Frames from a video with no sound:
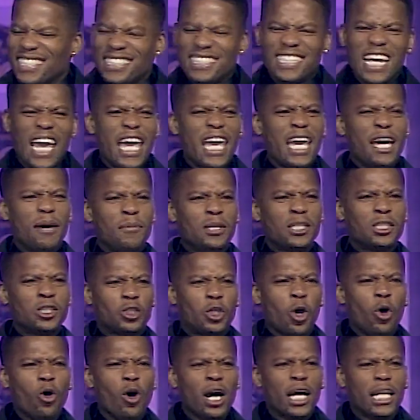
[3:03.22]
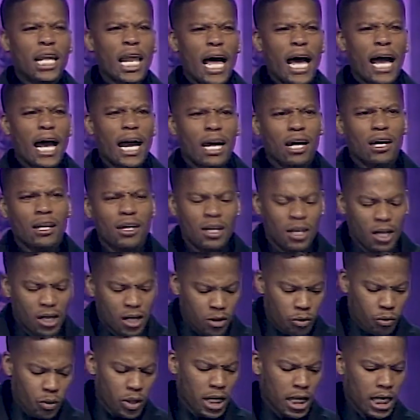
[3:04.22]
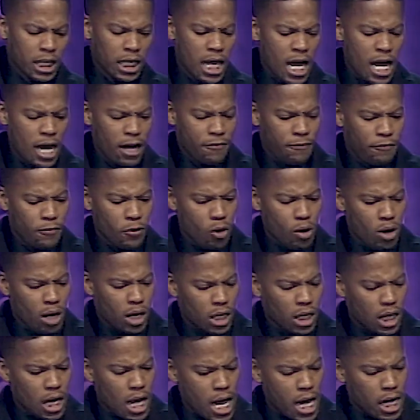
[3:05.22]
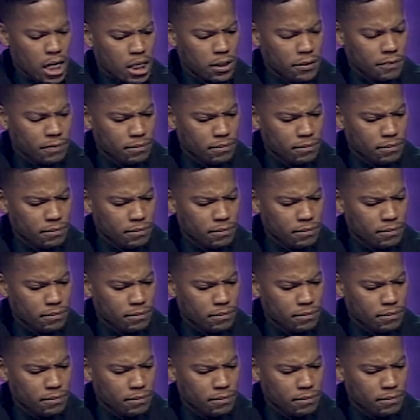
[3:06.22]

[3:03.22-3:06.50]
Damn, it's 2 o'clock. 3 o'clock, 4 o'clock.